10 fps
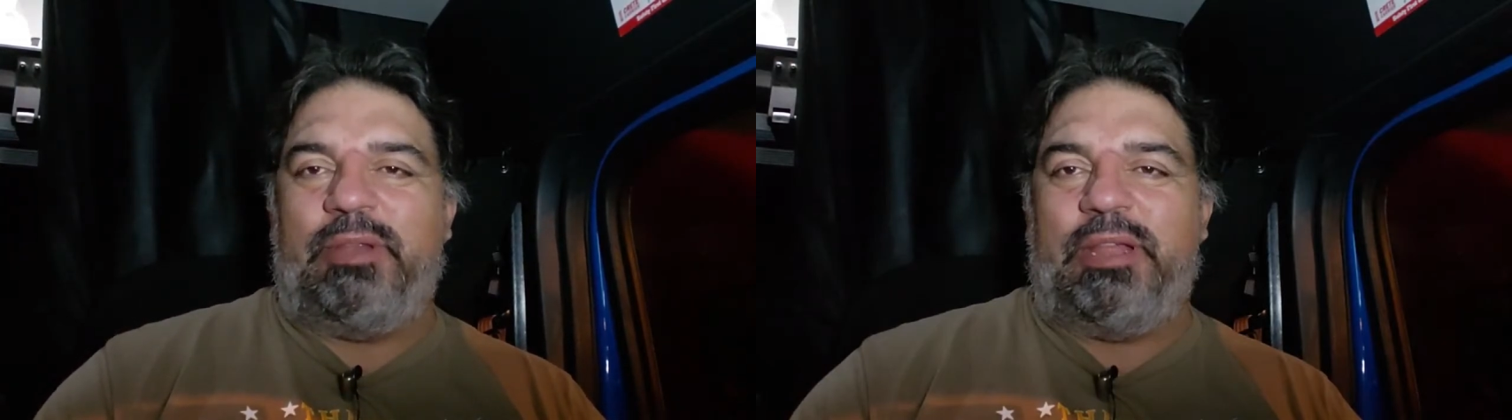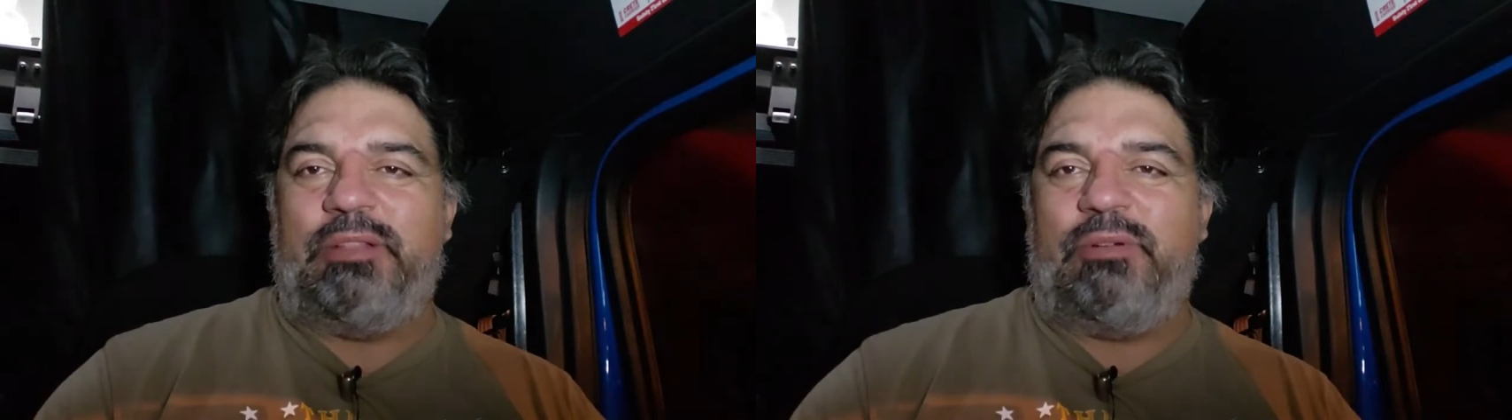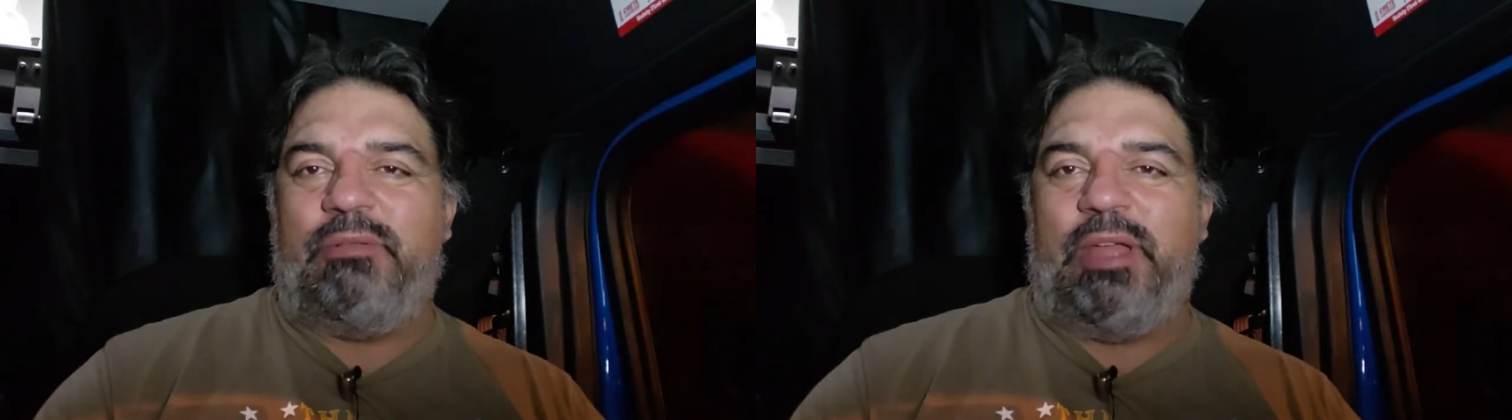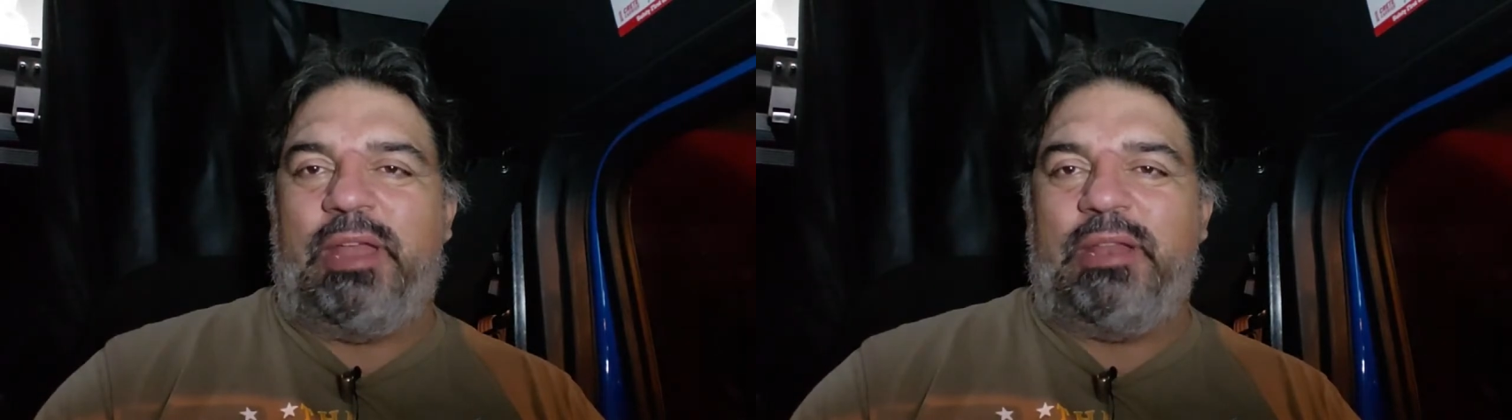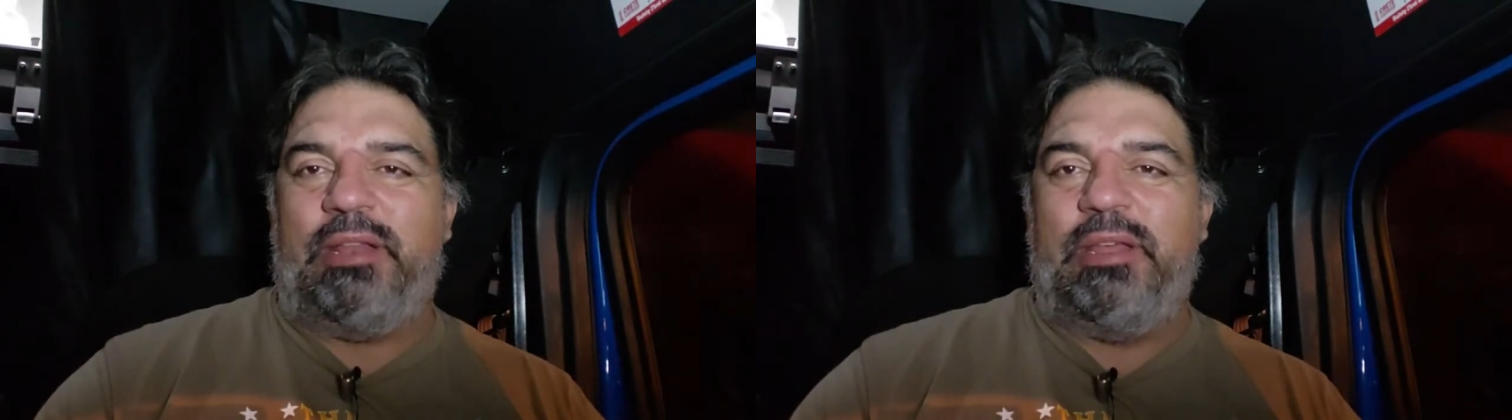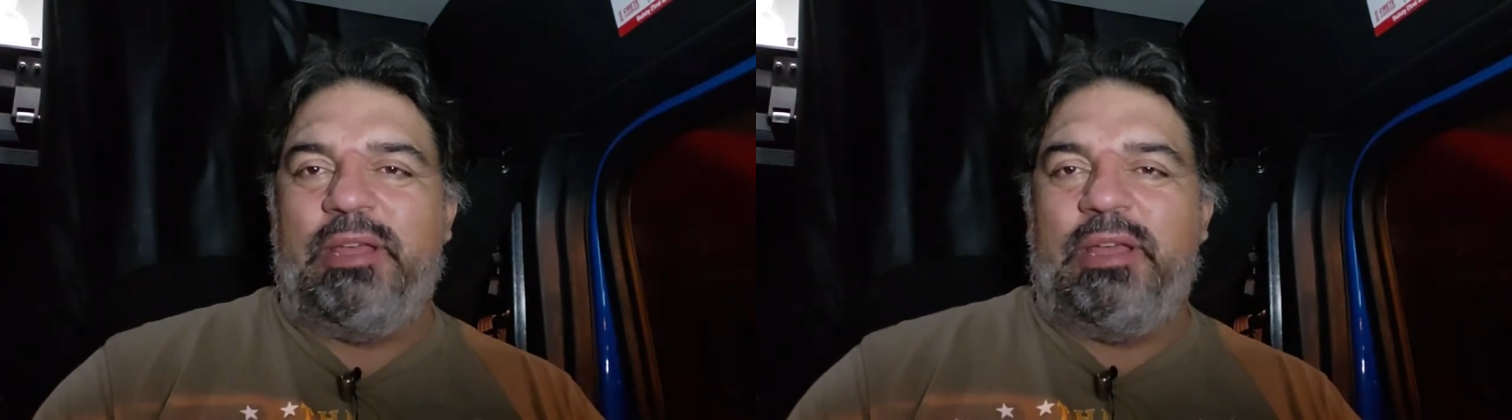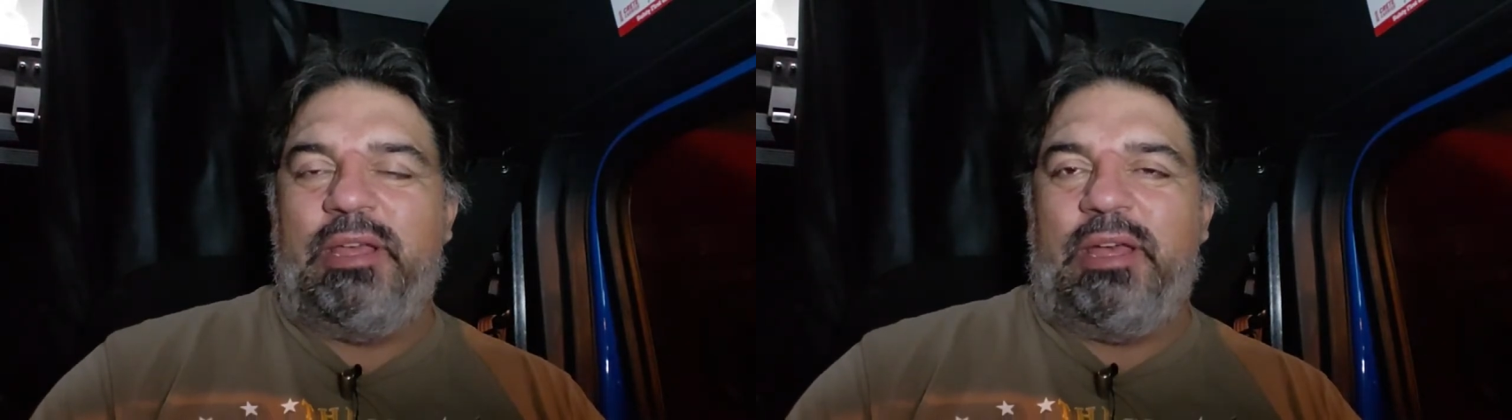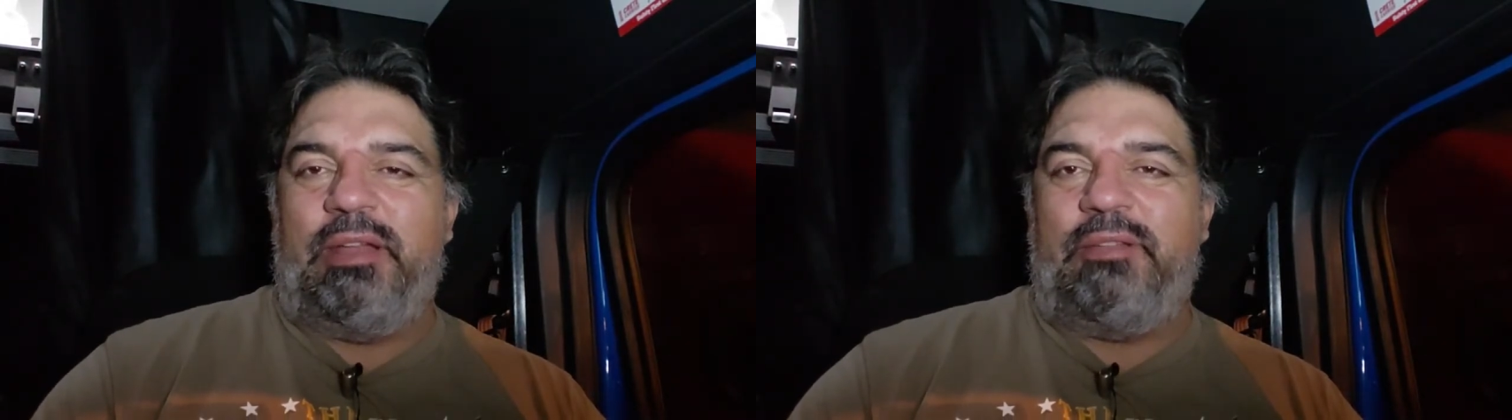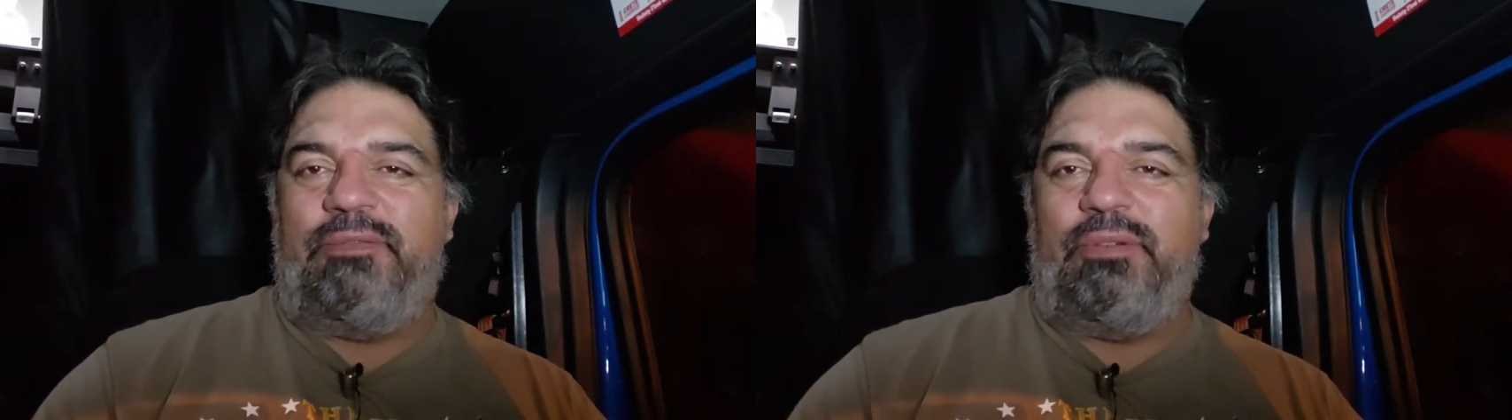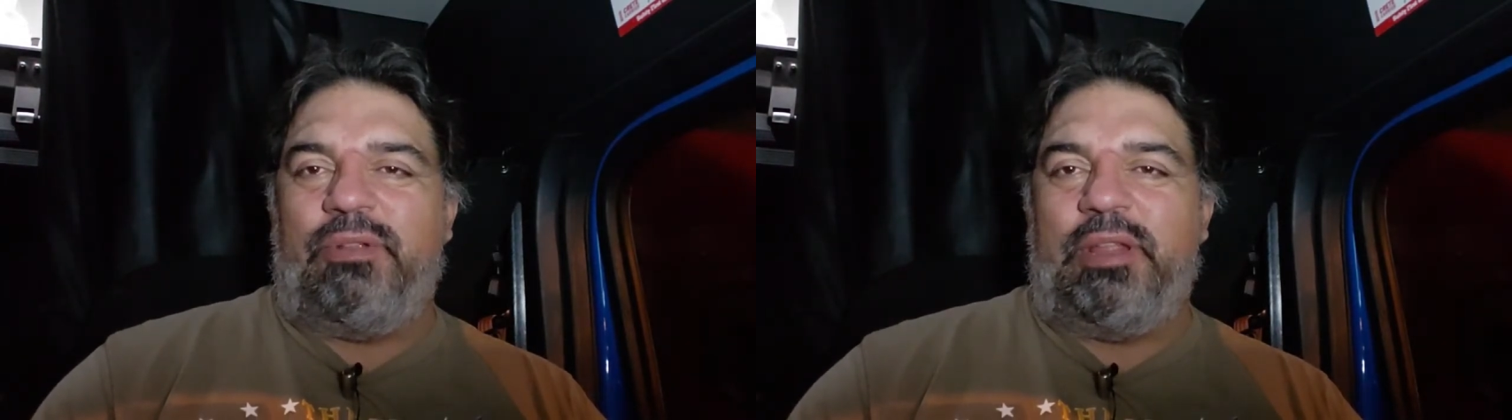that's where we're headed to
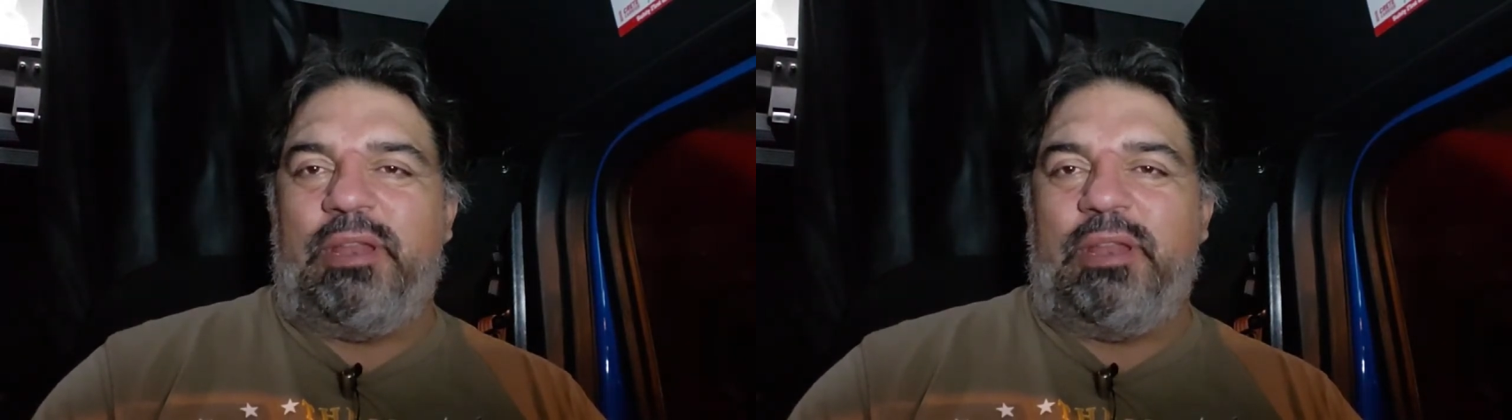fuel,